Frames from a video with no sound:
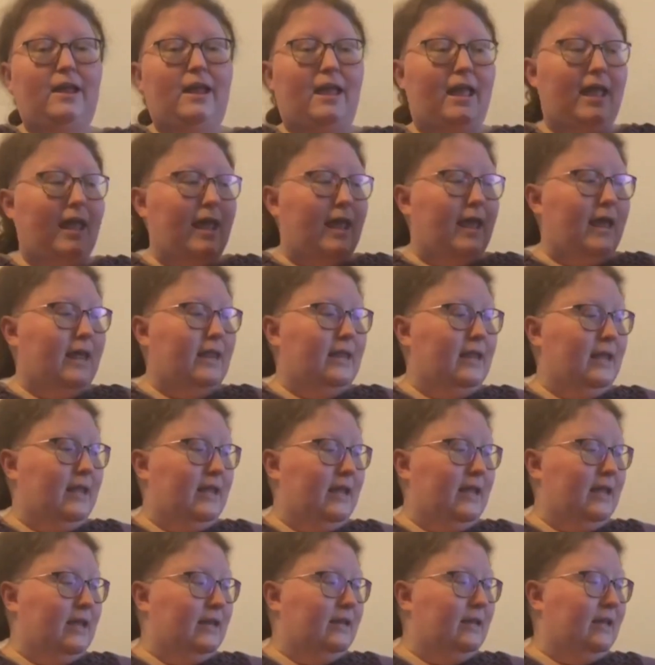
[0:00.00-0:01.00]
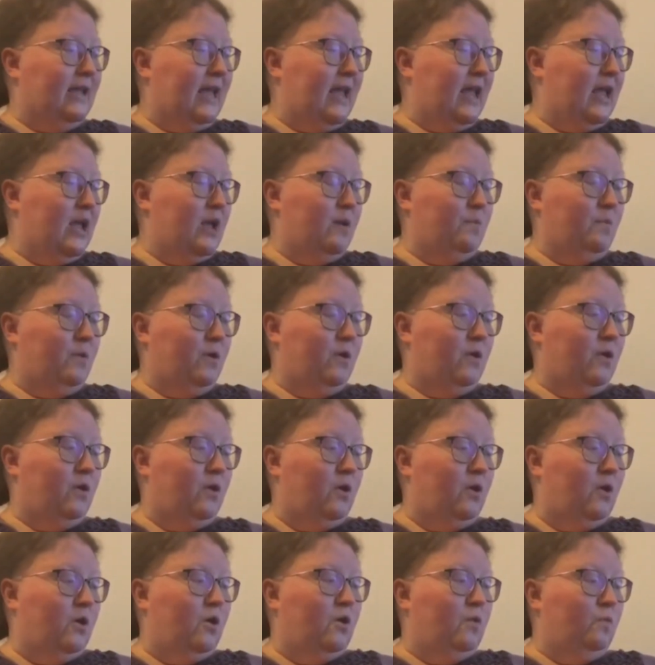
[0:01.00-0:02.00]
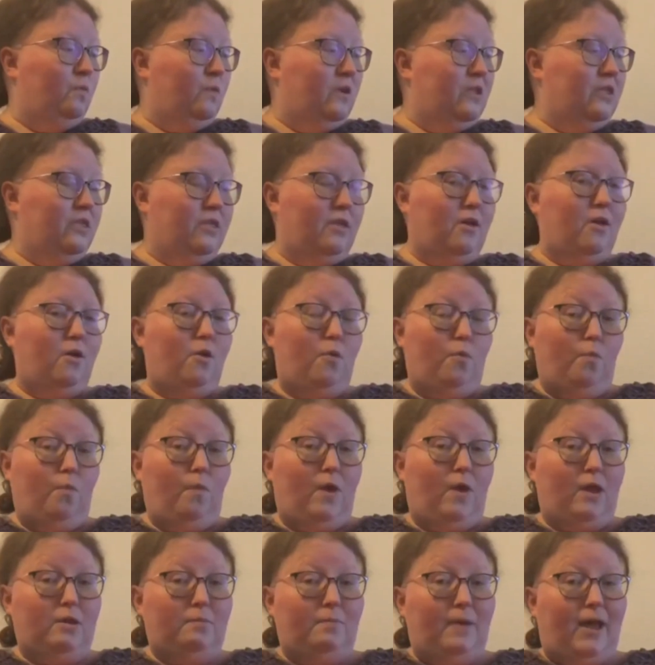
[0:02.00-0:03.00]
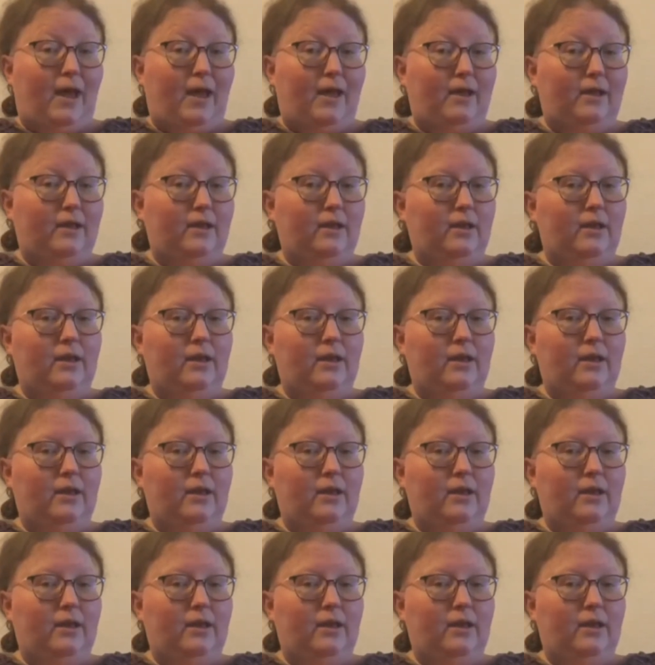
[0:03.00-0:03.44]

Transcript: and it came with a wet bag.